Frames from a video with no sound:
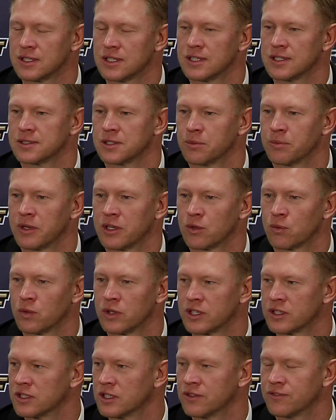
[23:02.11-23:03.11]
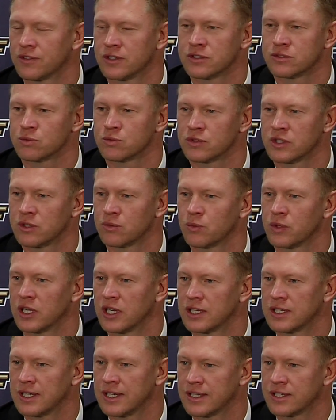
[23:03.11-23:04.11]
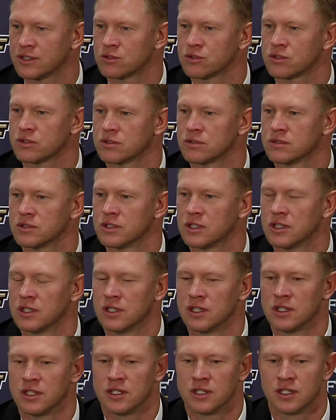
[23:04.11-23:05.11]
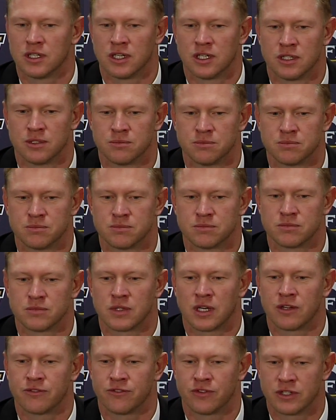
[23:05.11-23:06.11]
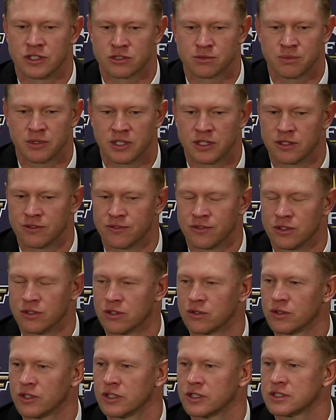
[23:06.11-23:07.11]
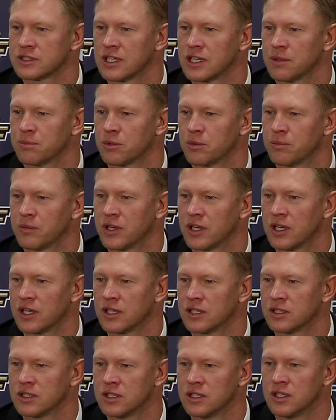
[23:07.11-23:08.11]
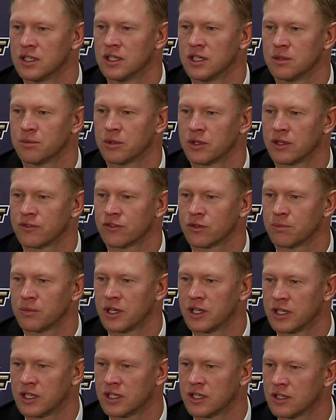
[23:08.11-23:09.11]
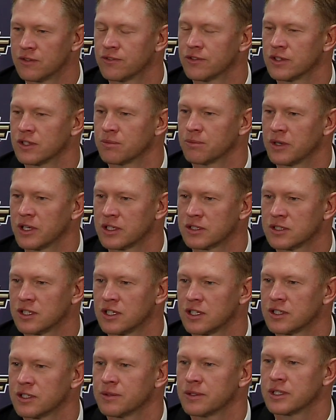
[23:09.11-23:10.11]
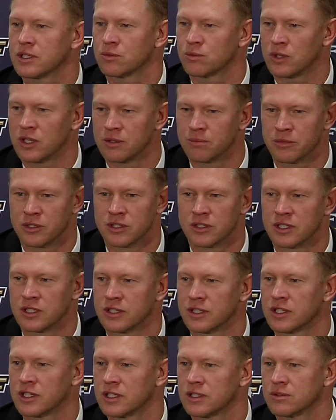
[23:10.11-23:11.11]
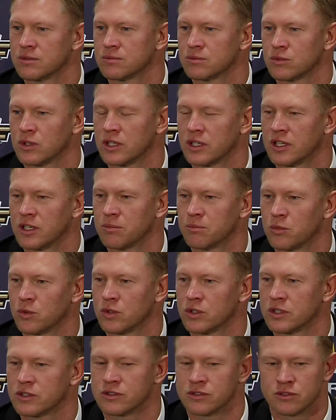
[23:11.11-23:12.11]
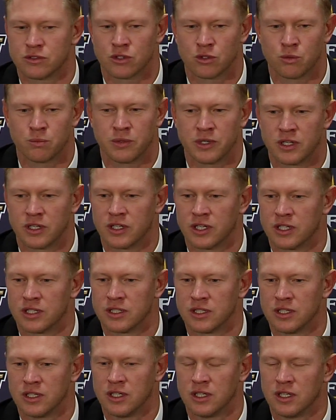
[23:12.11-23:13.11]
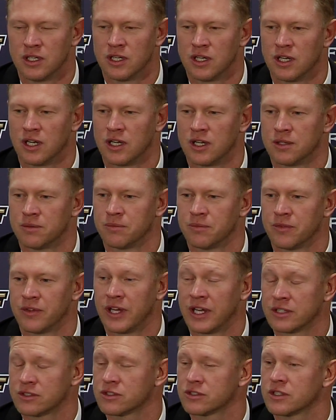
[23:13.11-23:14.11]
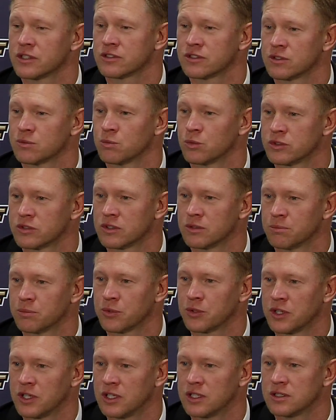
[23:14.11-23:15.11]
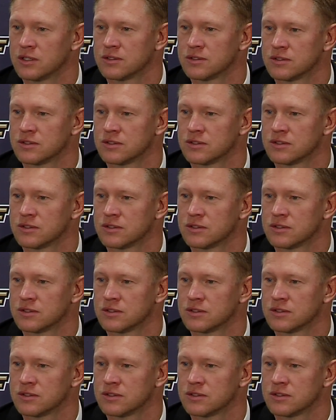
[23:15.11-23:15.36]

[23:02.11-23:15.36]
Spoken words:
No matter what a defense was in, we had an answer. I finished my NFL career in Tampa Bay, playing for Monty Kiffin and Mike Tomlin and Rod Marinelli and Raheem Morris and Joe Barry. That system was complete.